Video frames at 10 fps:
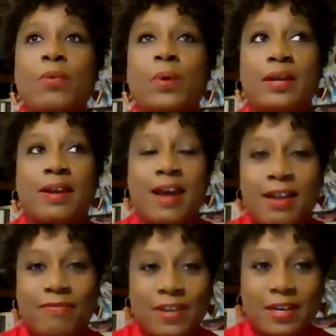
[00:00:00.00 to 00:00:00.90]
they would
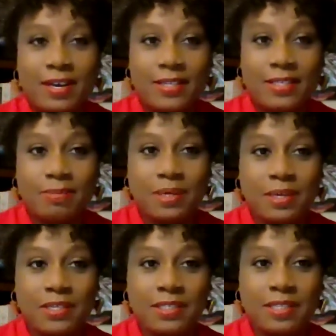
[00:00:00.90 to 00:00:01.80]
not fund us
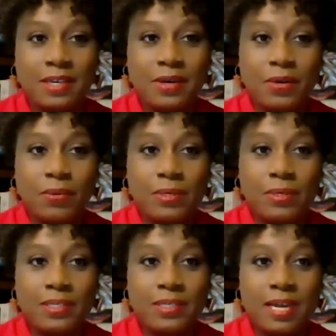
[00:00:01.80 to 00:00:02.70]
because theater
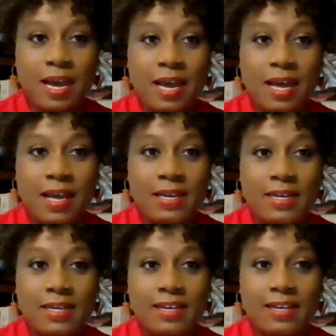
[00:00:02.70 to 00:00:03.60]
was
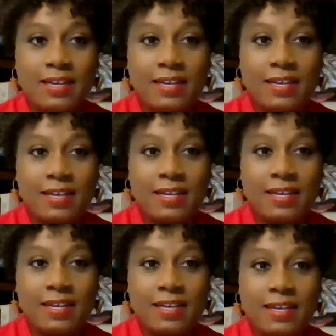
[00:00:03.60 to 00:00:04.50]
not
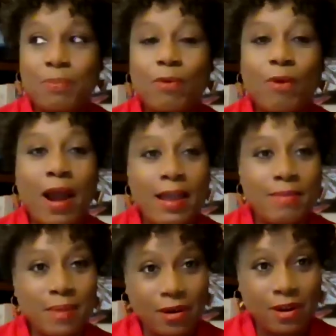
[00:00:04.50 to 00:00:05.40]
the
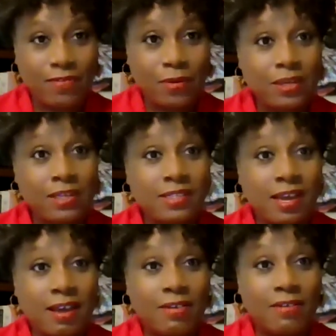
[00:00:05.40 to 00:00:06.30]
primary
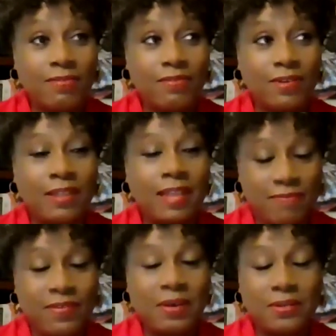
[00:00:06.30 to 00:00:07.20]
focus of,